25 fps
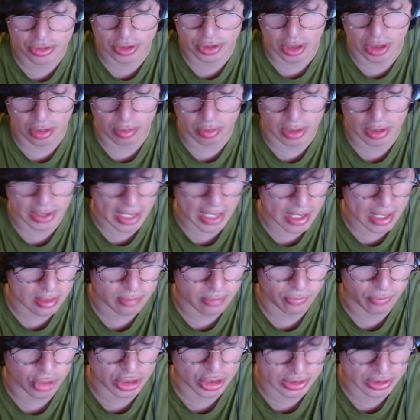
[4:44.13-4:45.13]
So again,
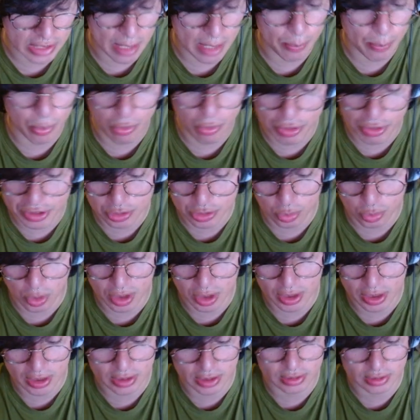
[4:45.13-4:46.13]
for example, this
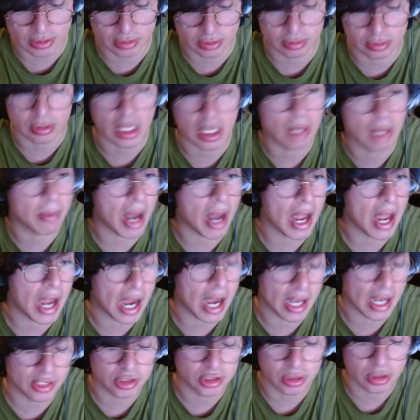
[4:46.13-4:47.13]
one is, in my
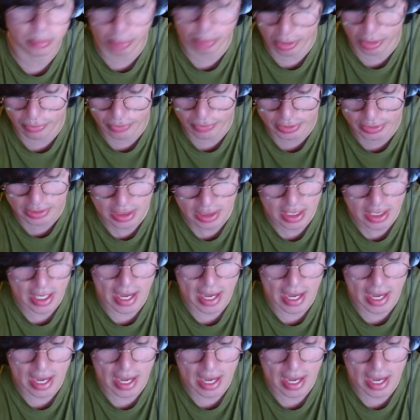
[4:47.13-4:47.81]
eyes, perfect.